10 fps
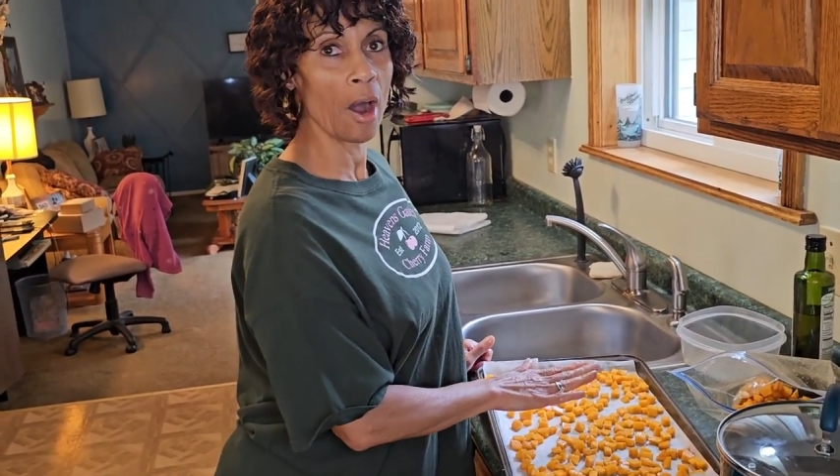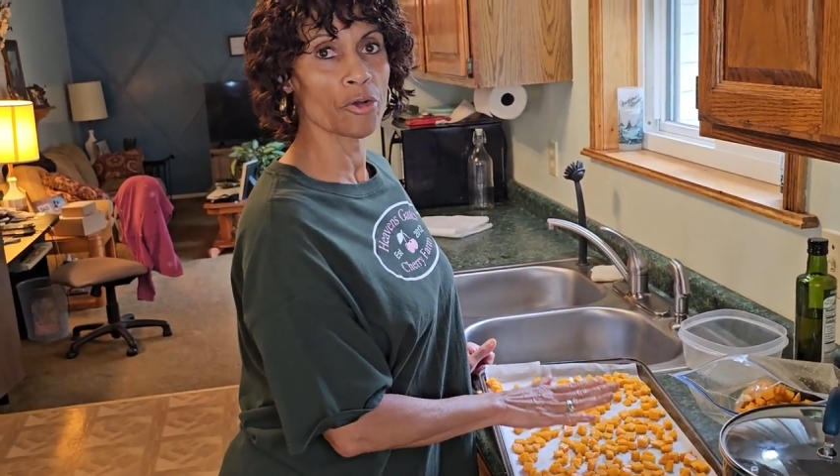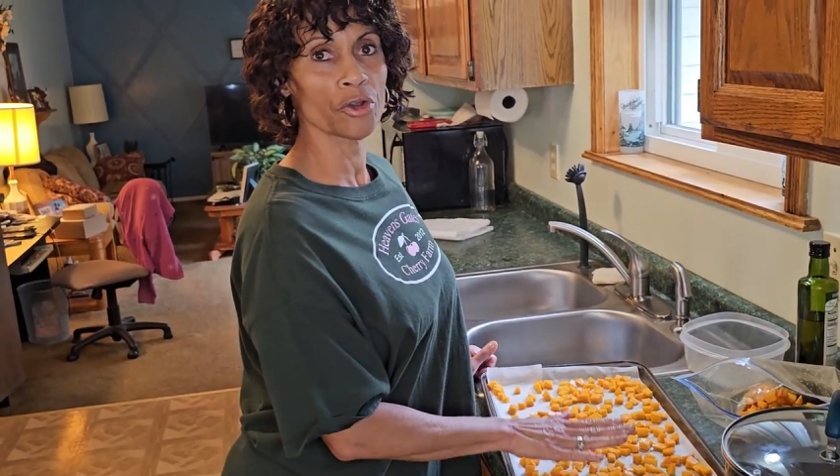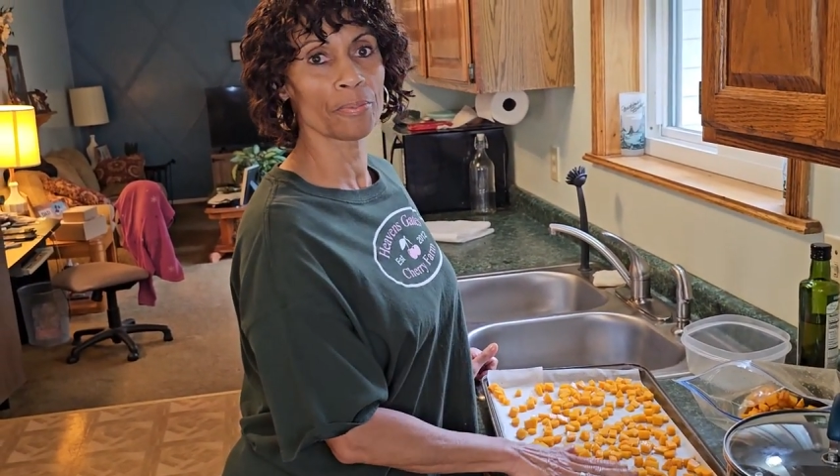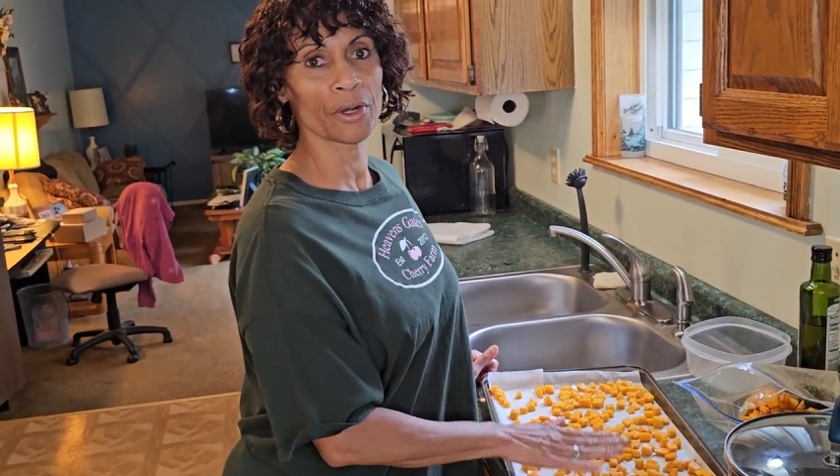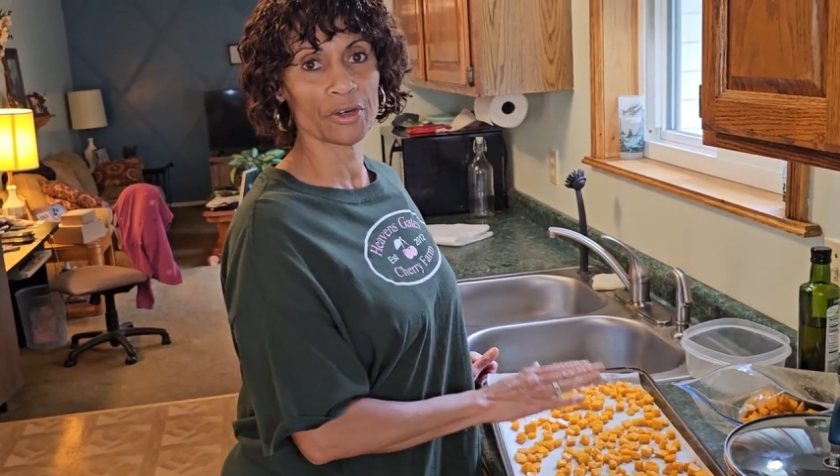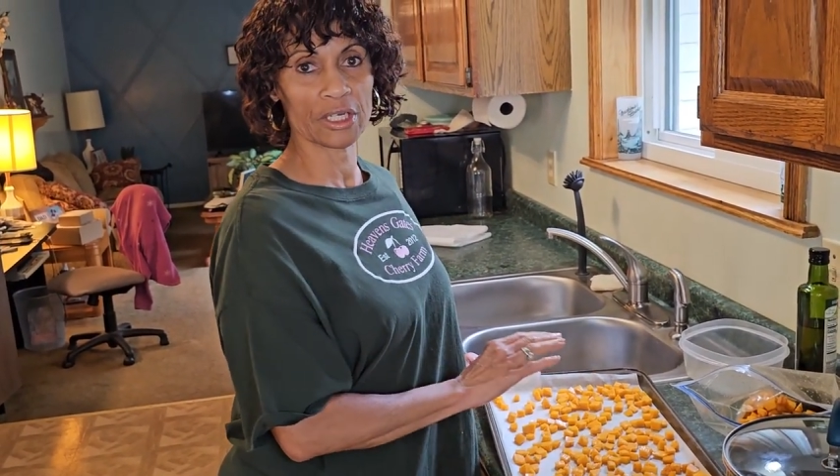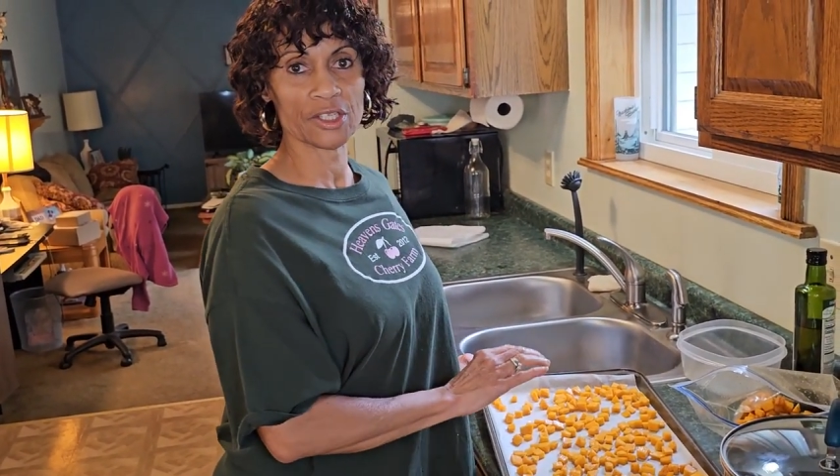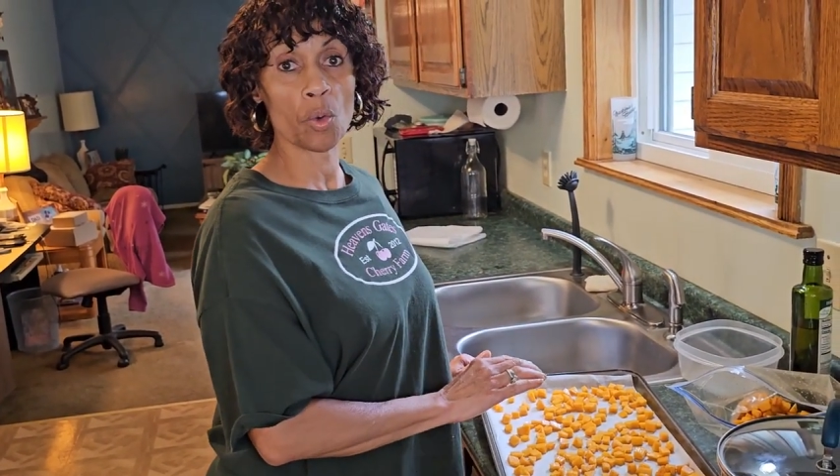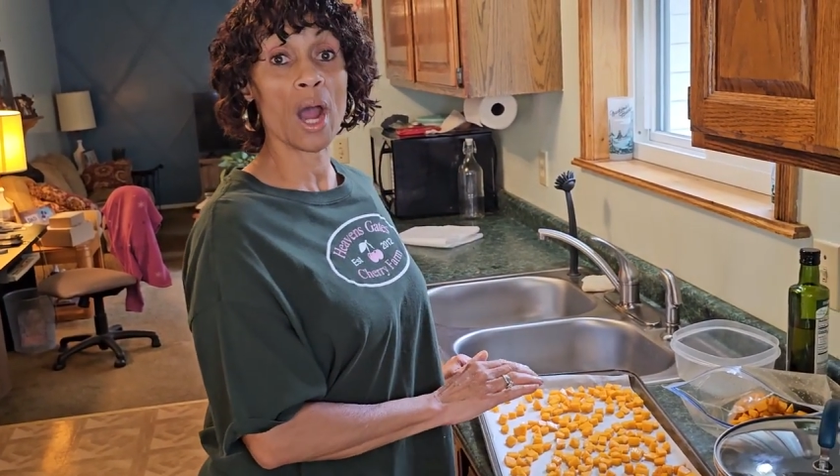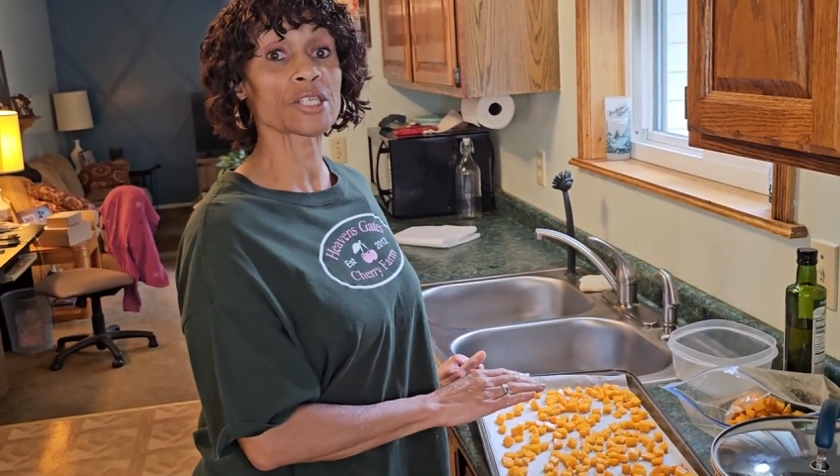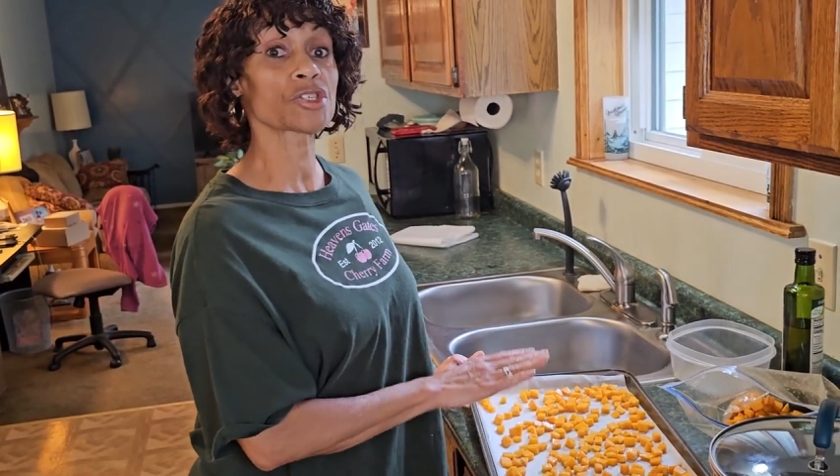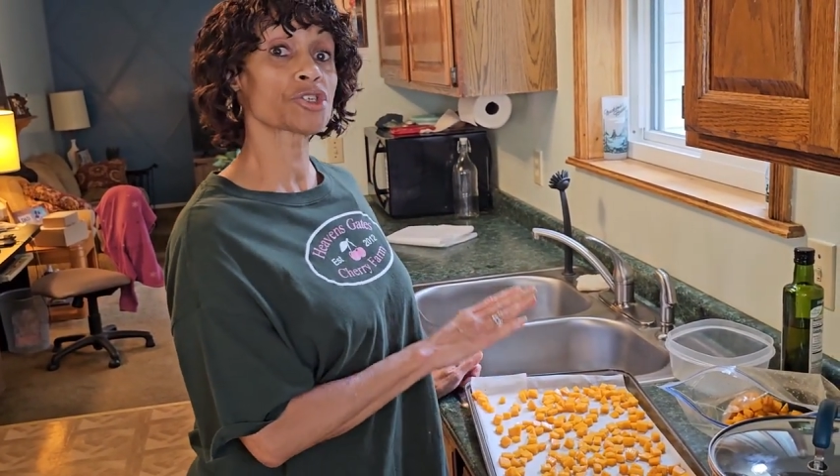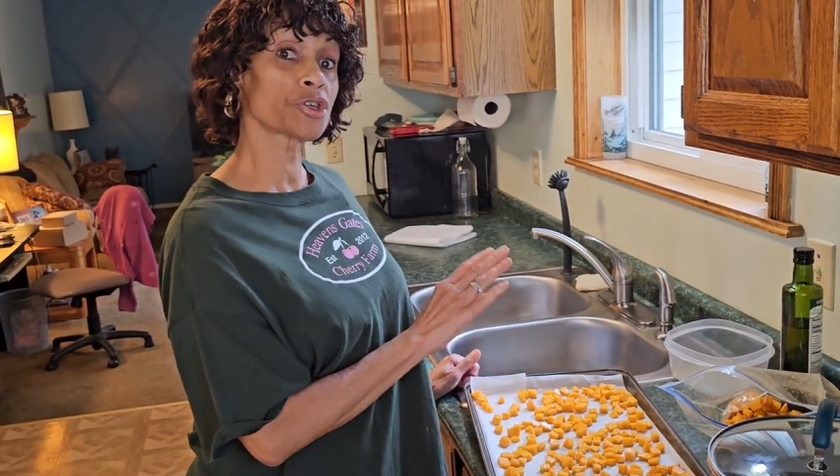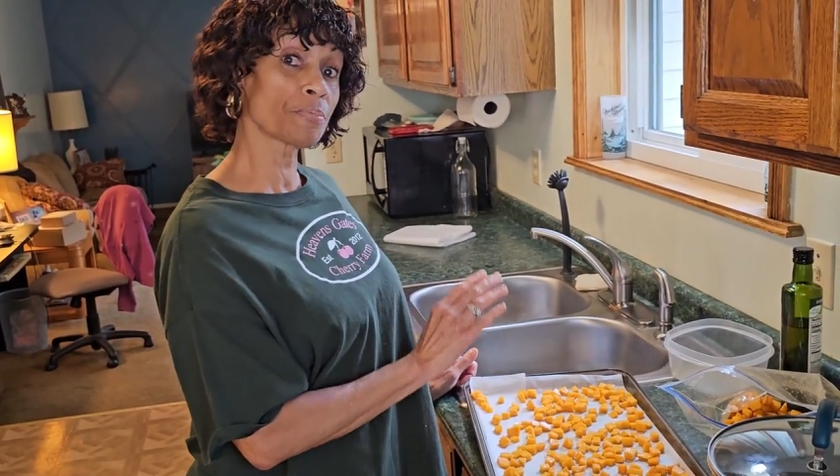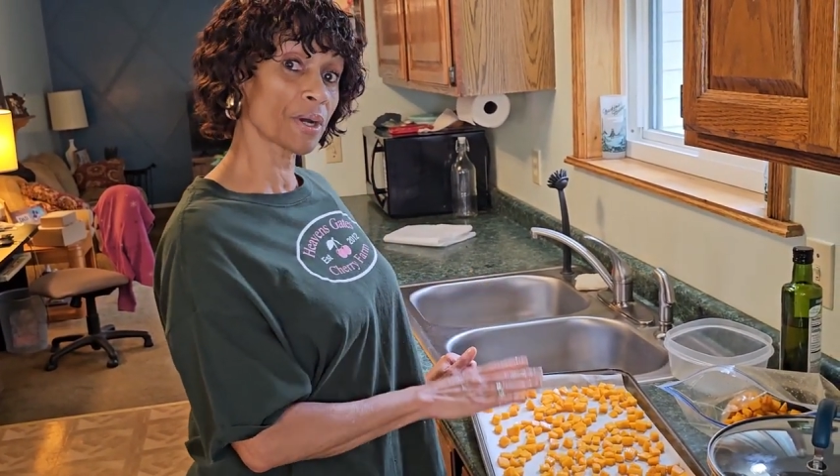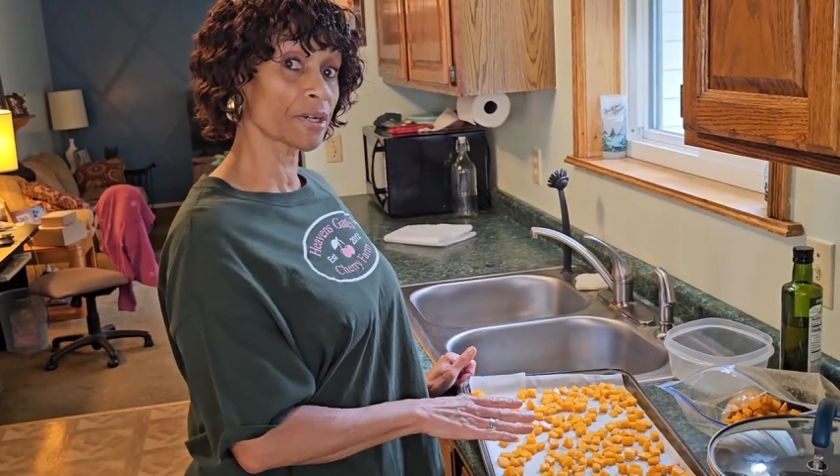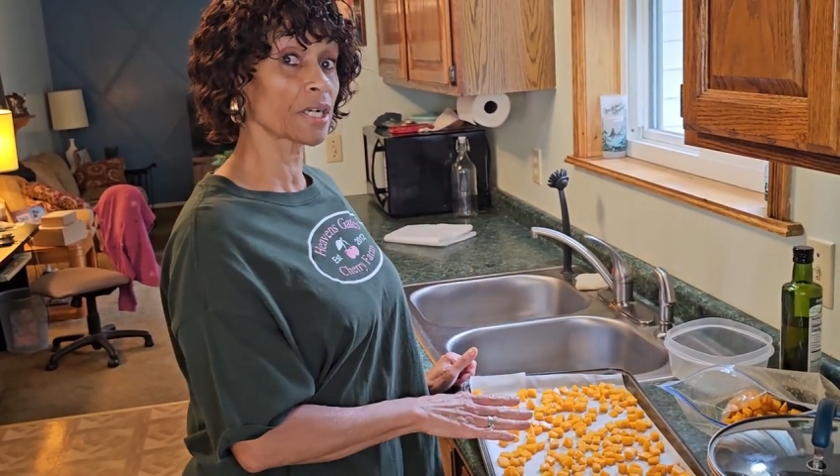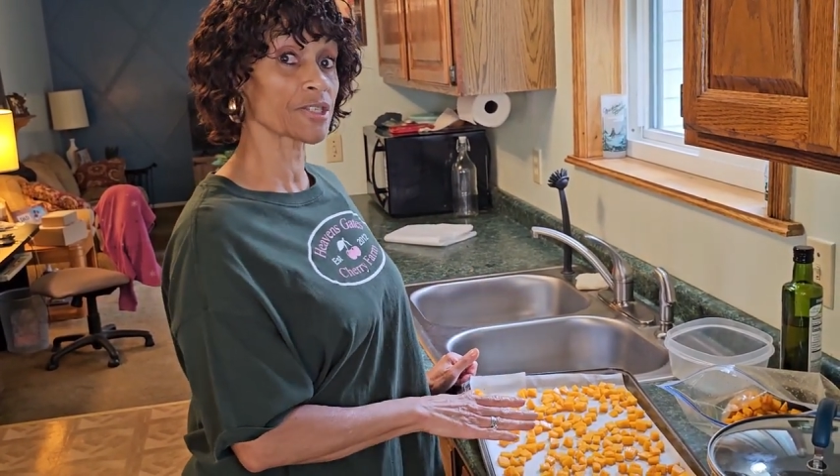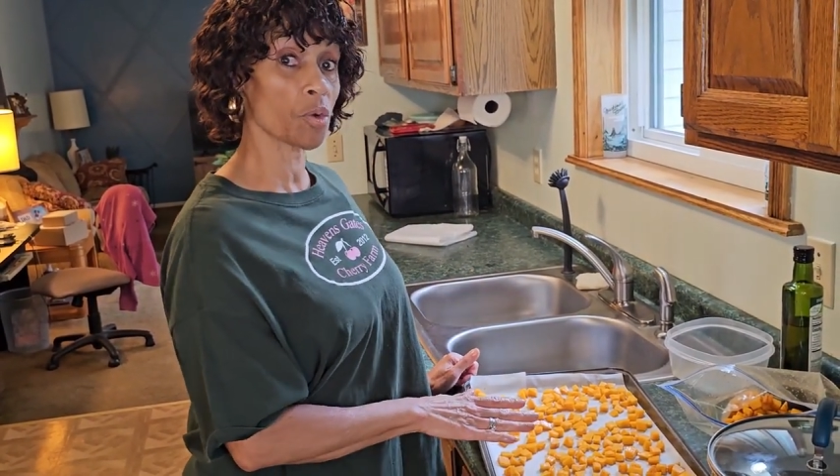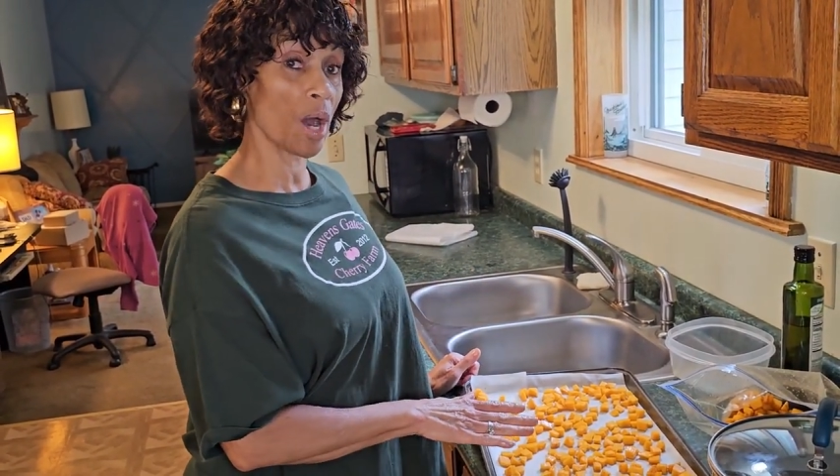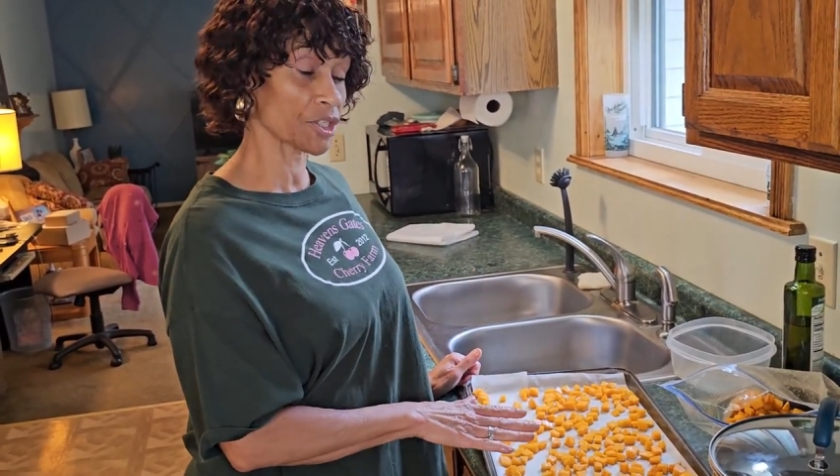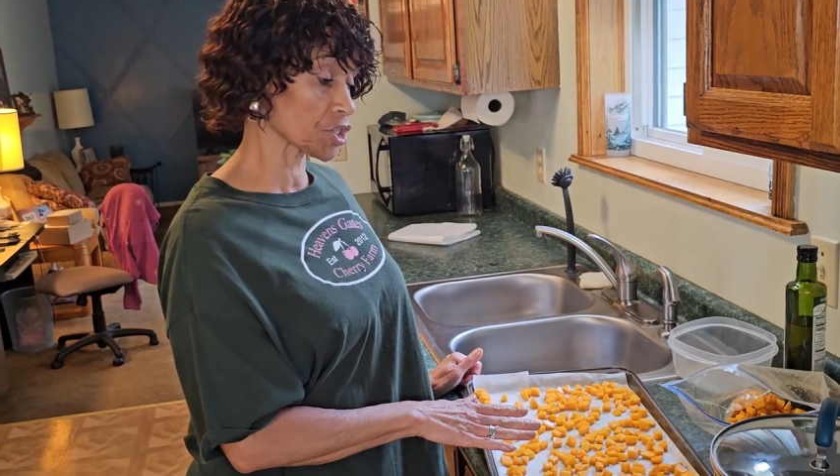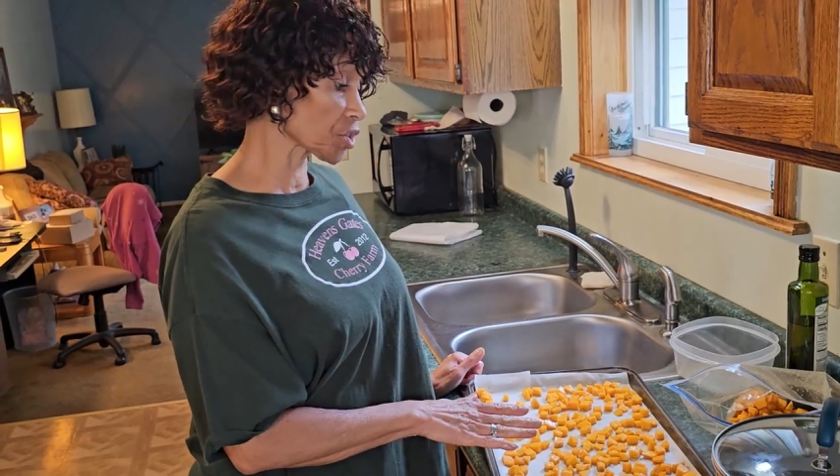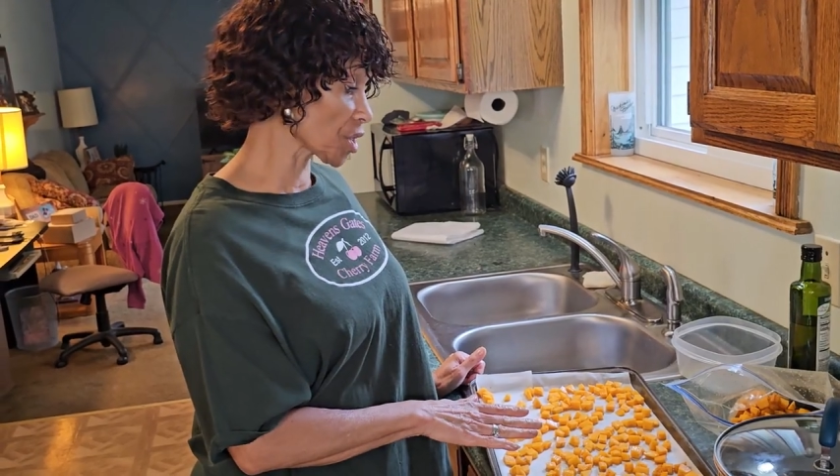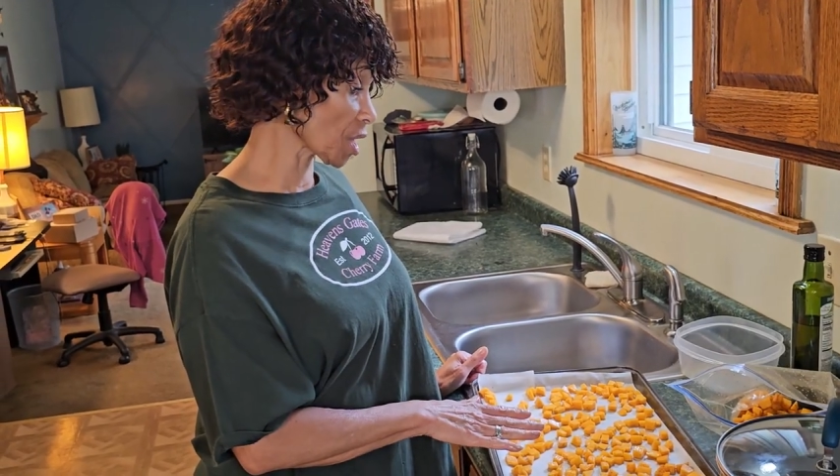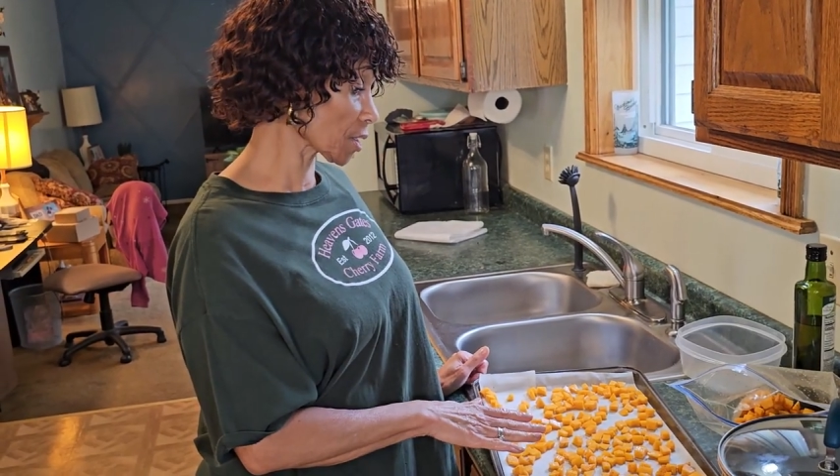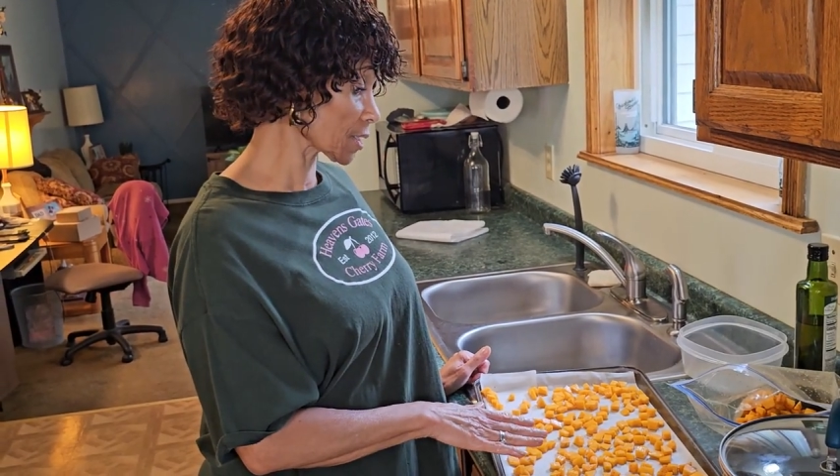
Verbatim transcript: out your butternut squash, until your butternut squash is done.